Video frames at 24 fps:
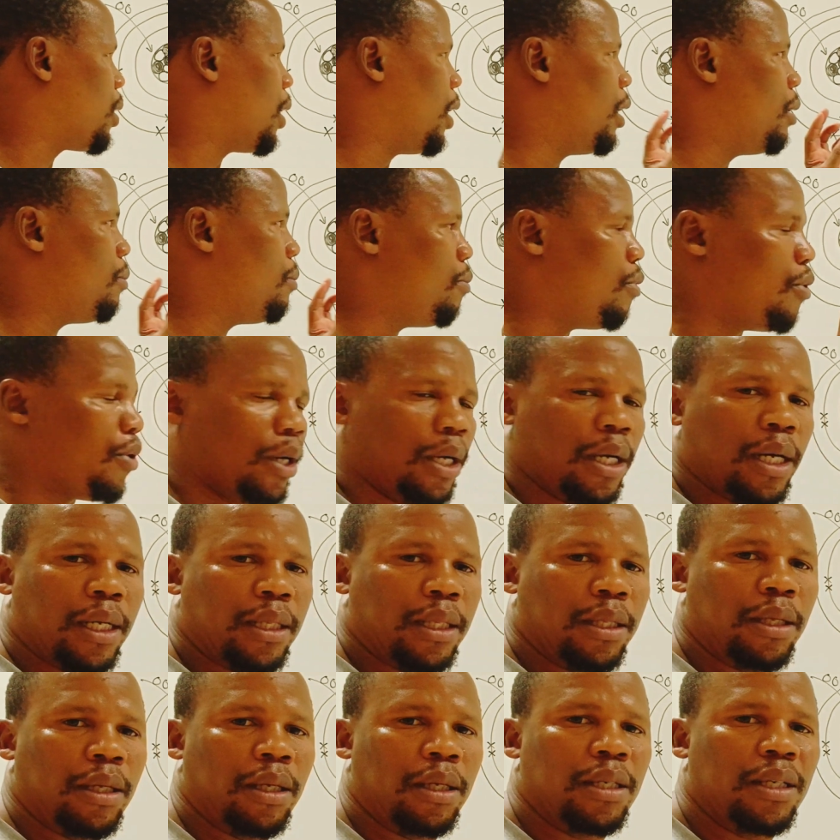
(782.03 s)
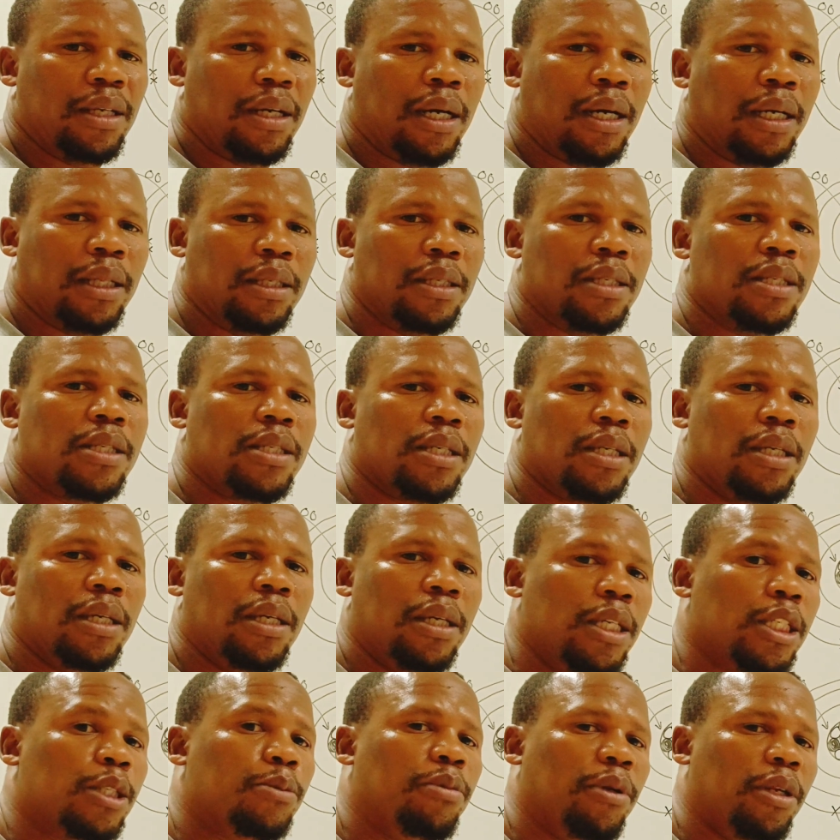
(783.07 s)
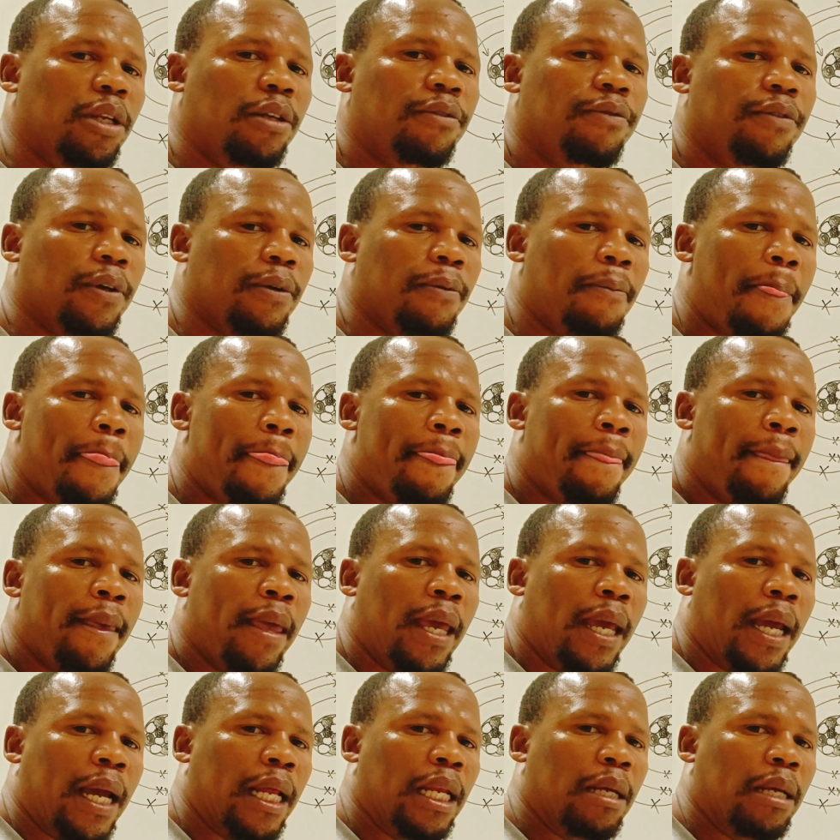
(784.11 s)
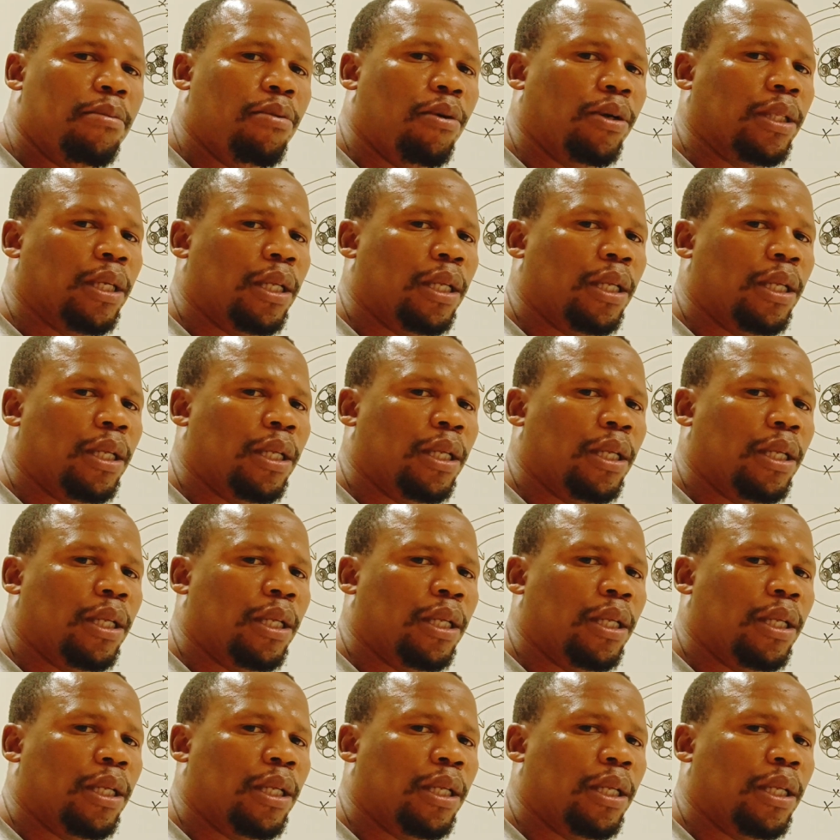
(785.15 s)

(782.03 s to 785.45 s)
how they seeing is believing. Where